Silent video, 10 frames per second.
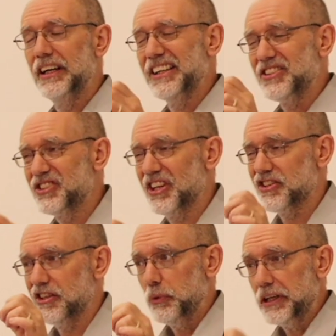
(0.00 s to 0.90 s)
It's
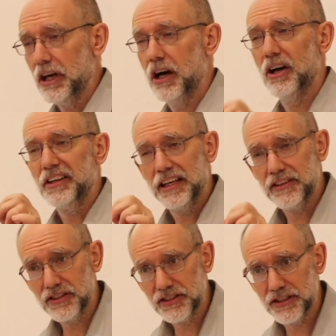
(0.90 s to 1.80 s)
just that we can't
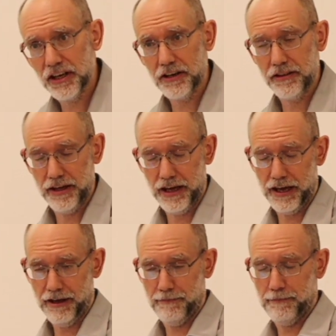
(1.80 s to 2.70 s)
get stuck
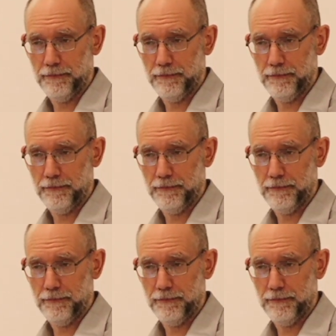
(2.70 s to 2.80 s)
there.